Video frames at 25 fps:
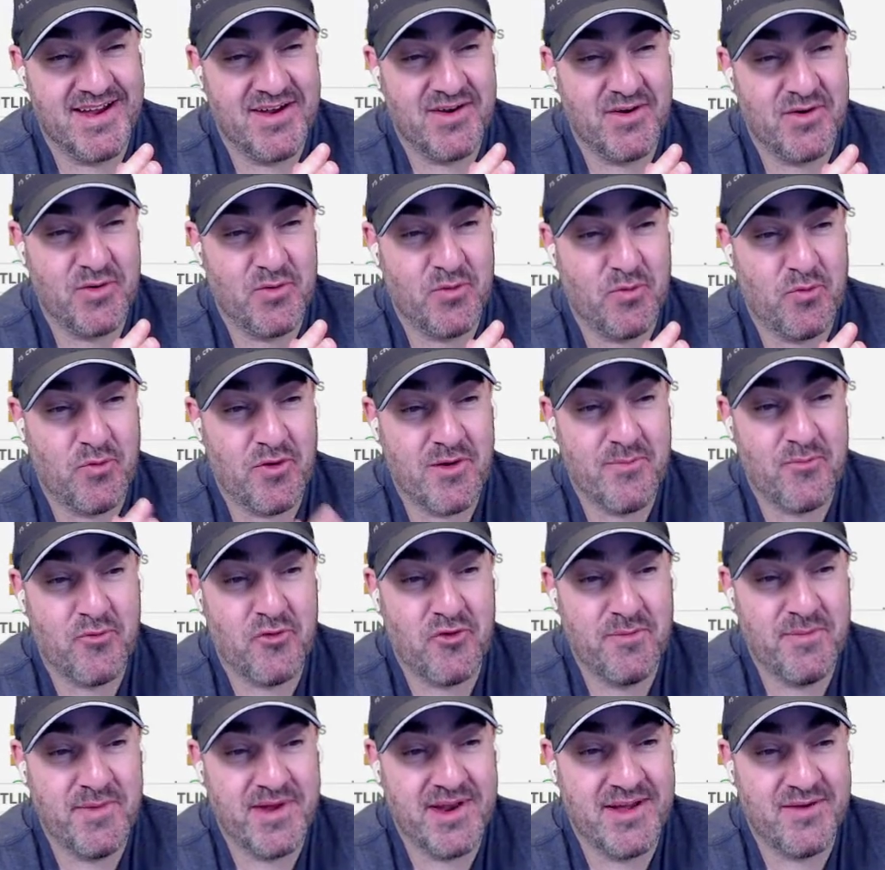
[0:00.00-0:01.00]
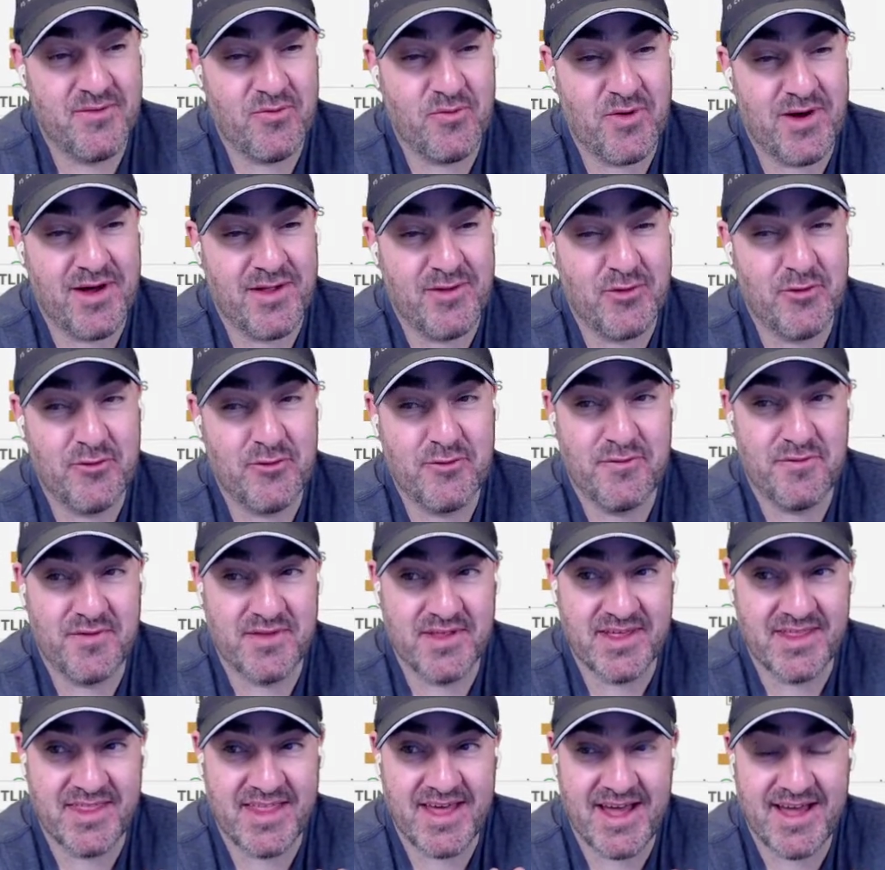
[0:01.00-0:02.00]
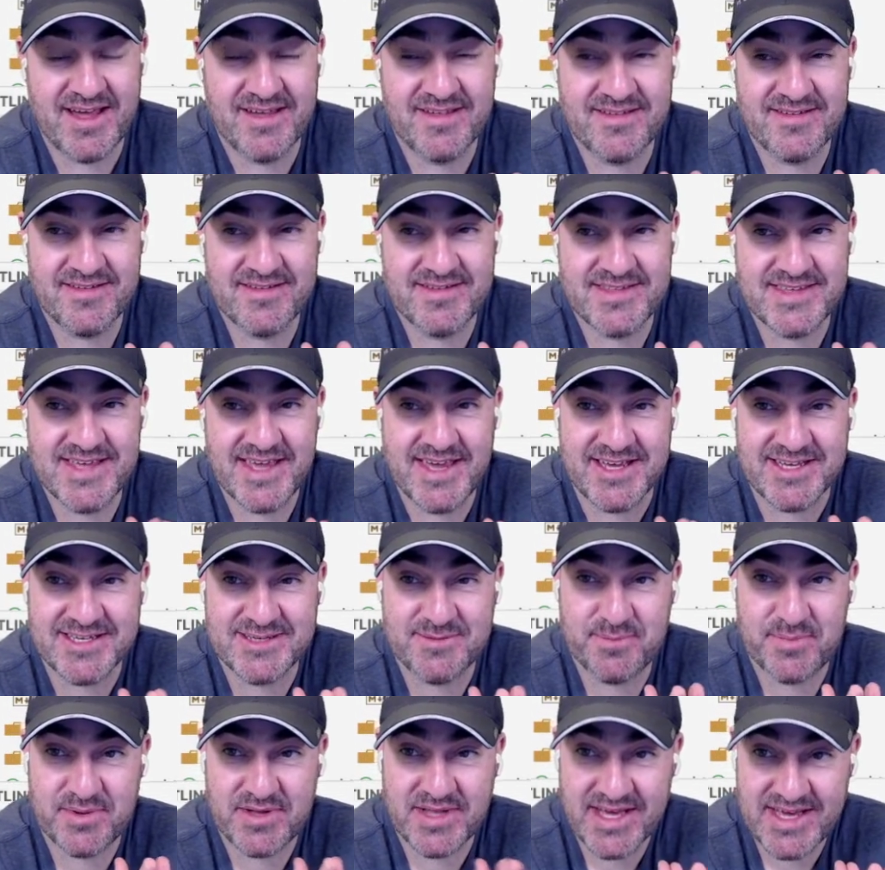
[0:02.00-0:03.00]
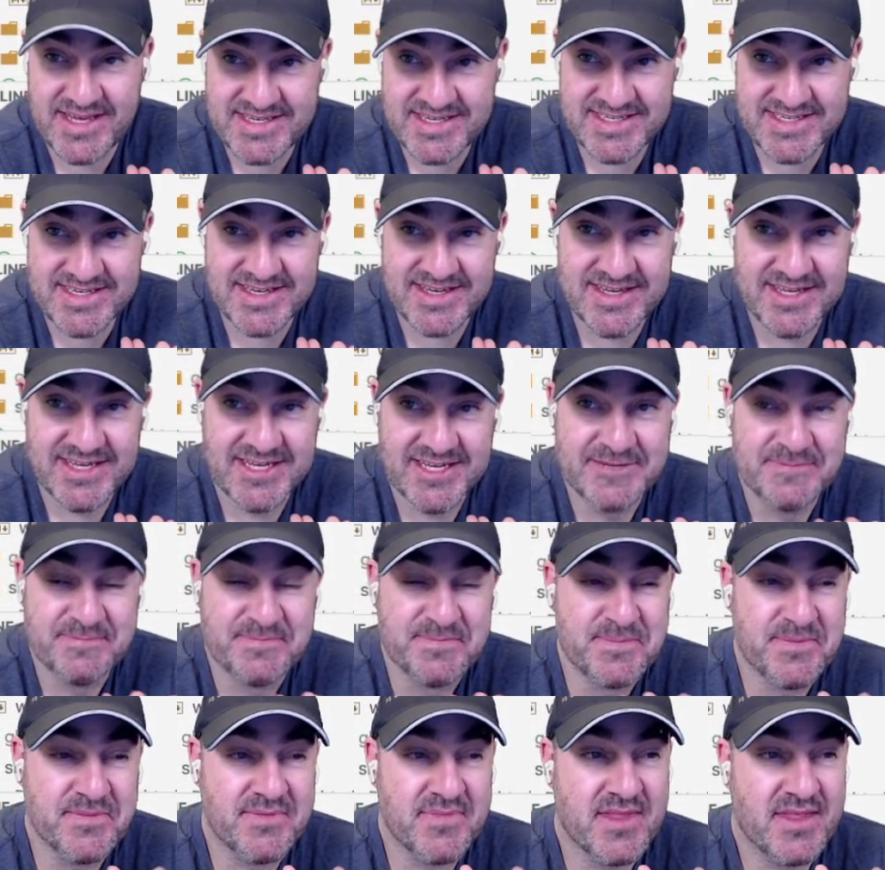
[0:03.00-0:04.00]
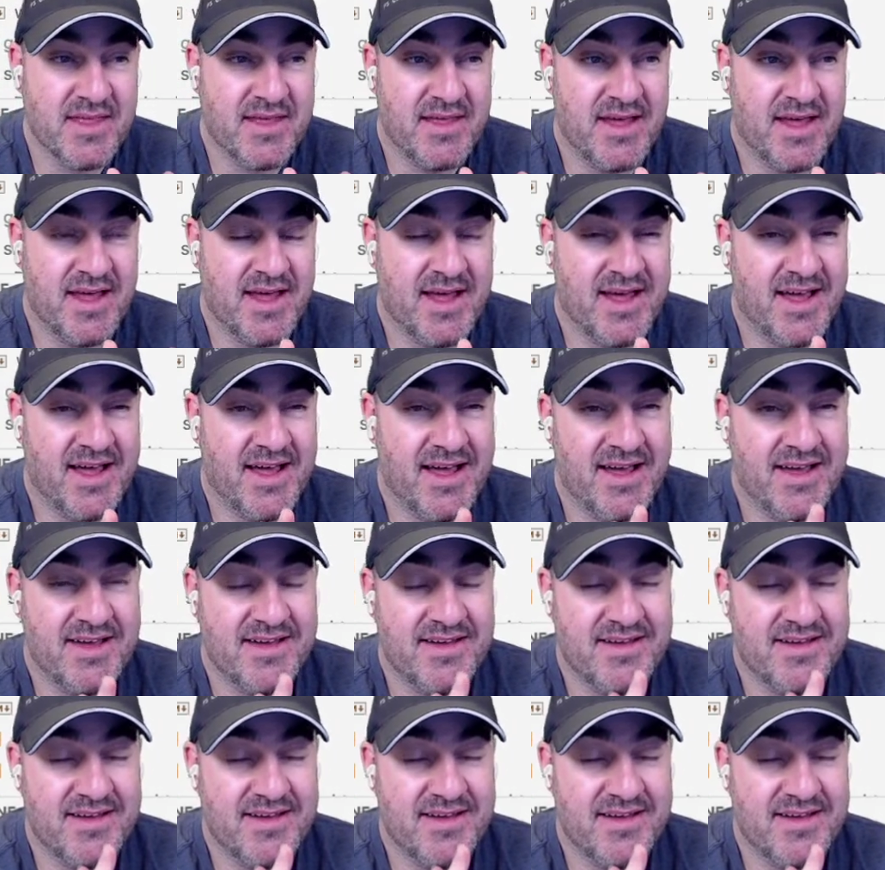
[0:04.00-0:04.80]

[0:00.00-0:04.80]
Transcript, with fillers: one more minute while hopefully that takes place. I